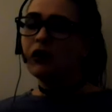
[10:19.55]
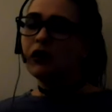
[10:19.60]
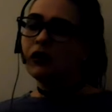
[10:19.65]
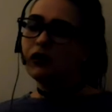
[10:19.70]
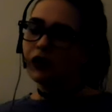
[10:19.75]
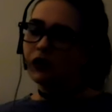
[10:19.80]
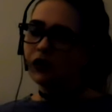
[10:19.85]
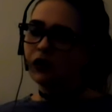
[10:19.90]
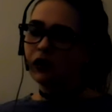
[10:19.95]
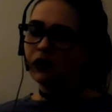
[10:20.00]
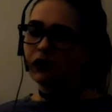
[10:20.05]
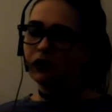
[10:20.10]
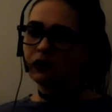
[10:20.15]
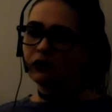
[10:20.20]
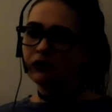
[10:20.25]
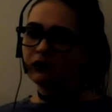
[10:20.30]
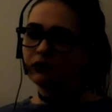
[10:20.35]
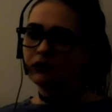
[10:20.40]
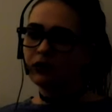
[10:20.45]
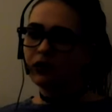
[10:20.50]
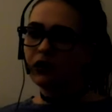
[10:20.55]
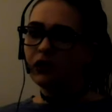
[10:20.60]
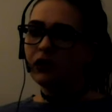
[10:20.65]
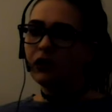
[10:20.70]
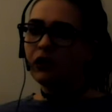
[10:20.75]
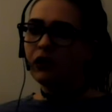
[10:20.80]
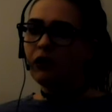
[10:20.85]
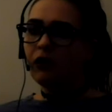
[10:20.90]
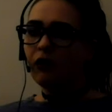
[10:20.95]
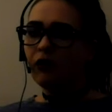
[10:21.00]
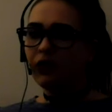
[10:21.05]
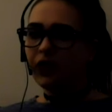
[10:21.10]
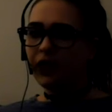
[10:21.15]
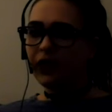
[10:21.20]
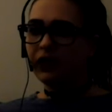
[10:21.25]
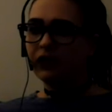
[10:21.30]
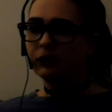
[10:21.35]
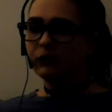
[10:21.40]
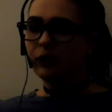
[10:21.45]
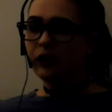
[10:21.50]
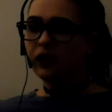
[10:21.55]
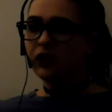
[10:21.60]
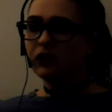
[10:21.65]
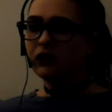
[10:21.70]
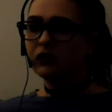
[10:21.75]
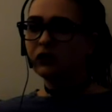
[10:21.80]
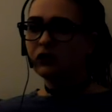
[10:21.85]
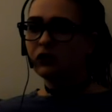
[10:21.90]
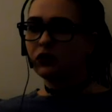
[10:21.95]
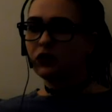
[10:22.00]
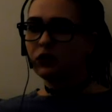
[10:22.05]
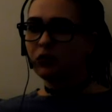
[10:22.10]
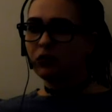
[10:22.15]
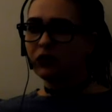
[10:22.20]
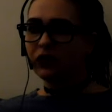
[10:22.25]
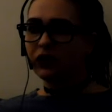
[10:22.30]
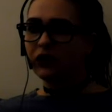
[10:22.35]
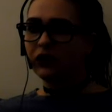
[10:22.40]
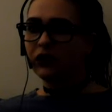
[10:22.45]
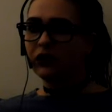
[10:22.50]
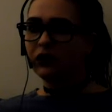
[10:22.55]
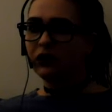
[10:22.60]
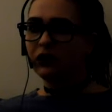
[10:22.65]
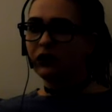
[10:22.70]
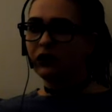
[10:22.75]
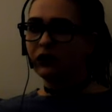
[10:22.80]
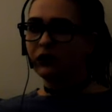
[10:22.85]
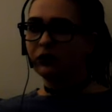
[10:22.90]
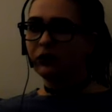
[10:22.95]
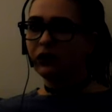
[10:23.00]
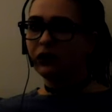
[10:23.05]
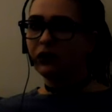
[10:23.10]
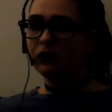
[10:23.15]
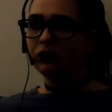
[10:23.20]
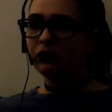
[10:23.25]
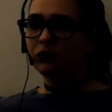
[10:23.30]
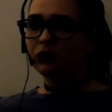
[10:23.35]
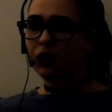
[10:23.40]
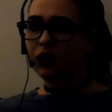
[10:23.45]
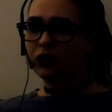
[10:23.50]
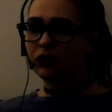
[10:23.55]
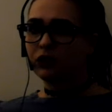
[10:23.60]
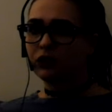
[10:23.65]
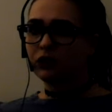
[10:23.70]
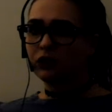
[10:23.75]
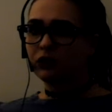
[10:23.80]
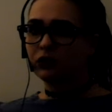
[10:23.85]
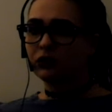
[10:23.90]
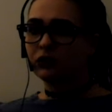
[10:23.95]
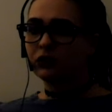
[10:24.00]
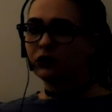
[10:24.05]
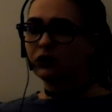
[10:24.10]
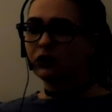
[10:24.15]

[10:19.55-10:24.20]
Ugh. Okay, he's better than Sonya Blade, and he's better than Bo' Rai Cho.